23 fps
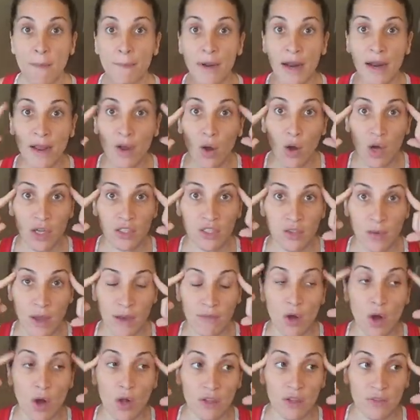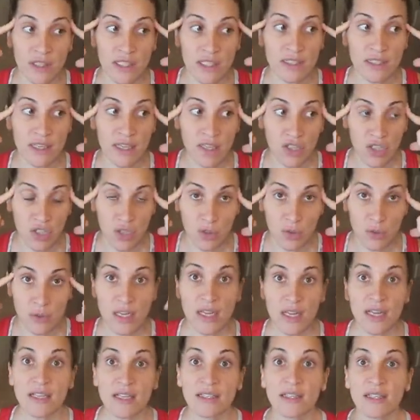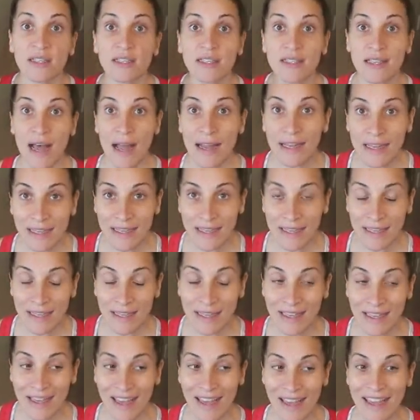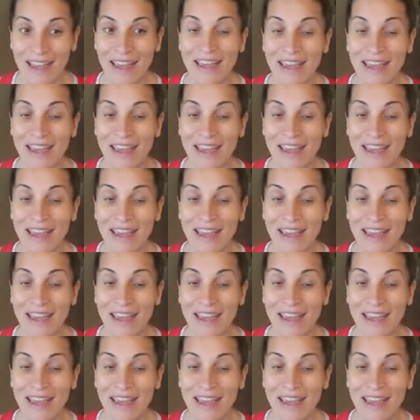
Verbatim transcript: But I also have all of these issues. Society